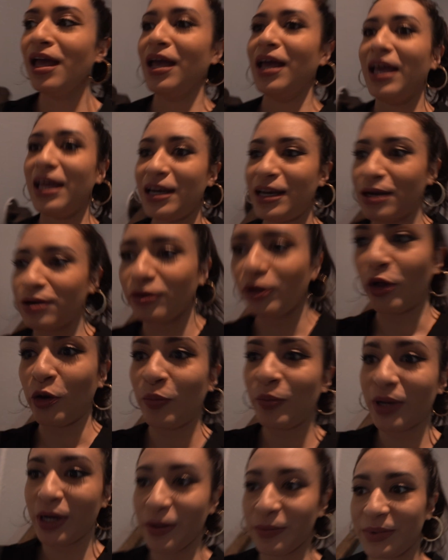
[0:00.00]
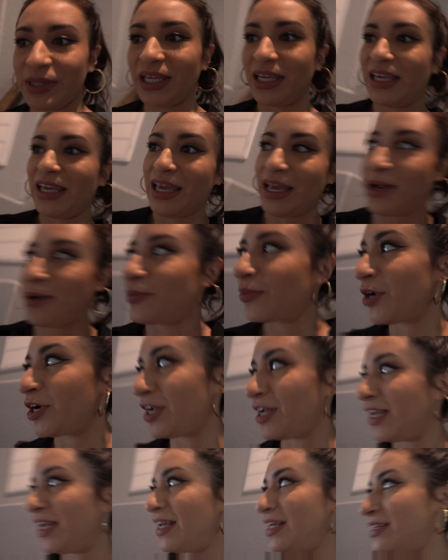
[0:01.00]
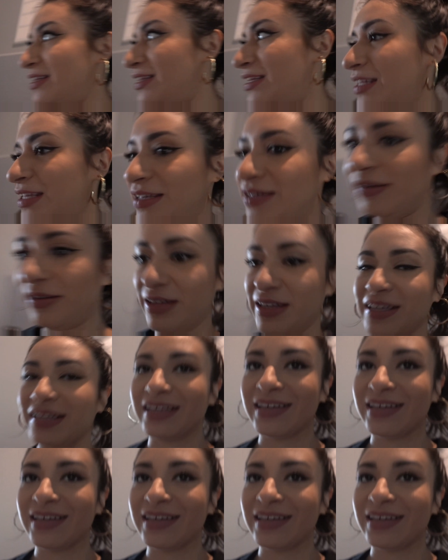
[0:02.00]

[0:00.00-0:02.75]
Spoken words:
and it'll open up the camera and the,